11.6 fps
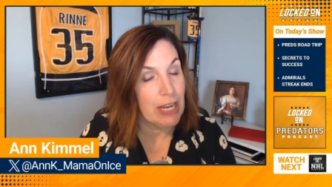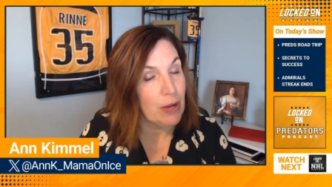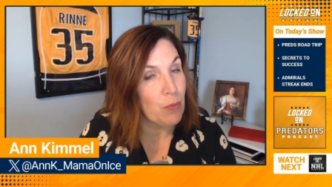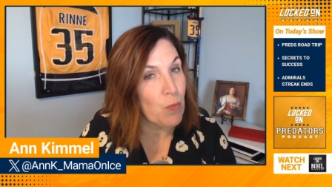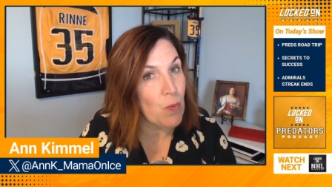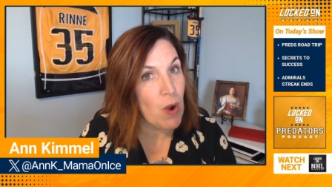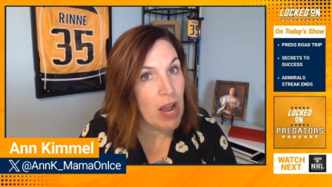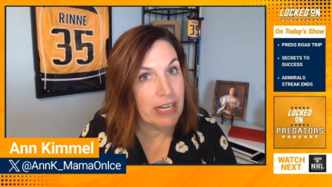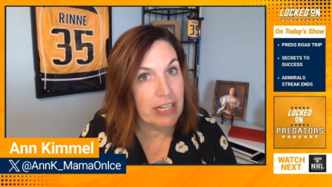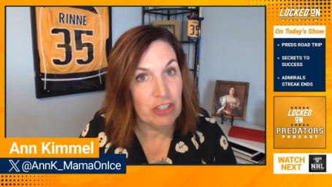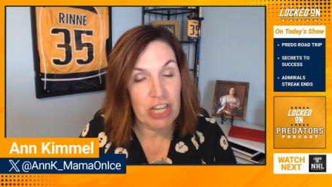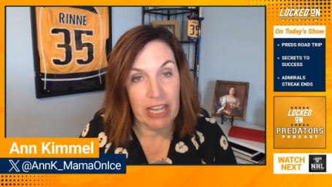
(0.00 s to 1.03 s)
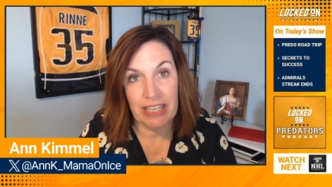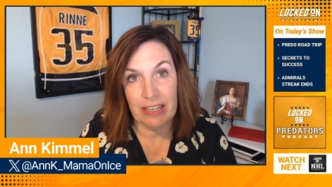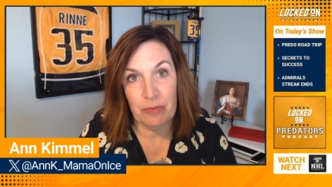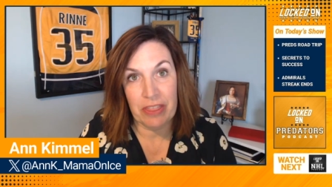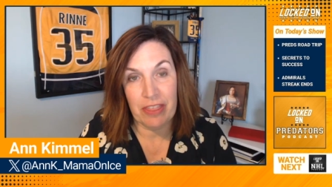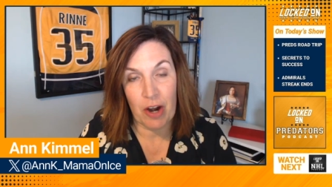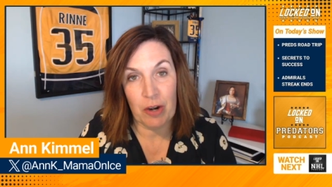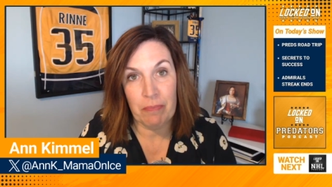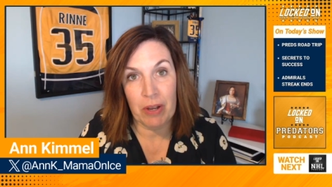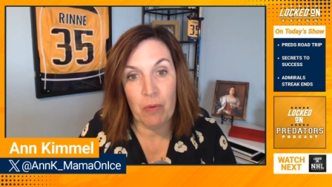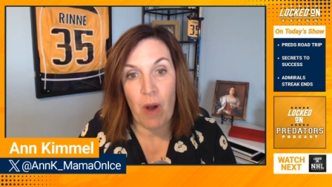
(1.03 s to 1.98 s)
want to check in with our
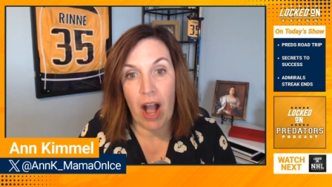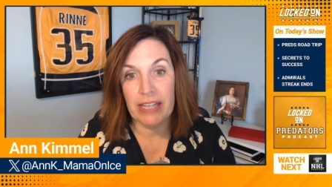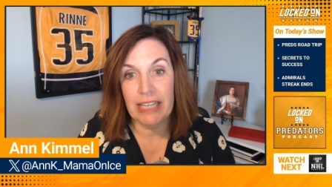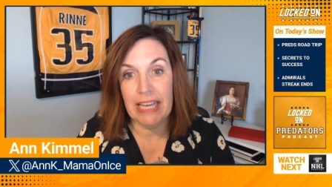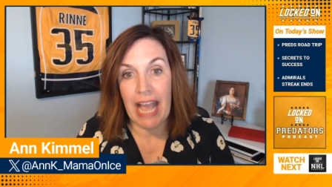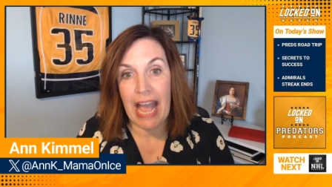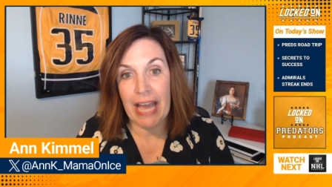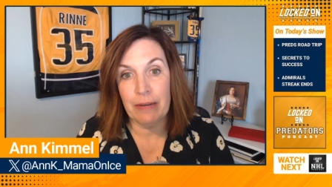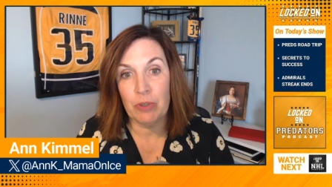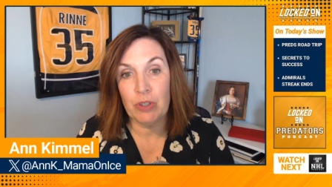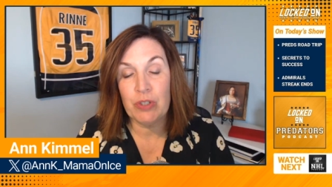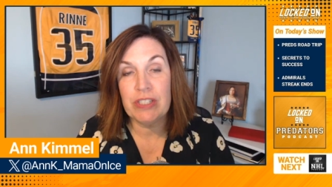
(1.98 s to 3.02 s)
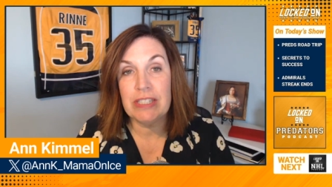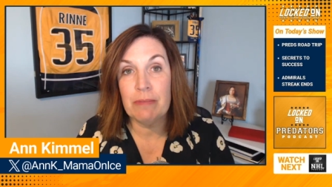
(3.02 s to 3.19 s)
Milwaukee Admirals. The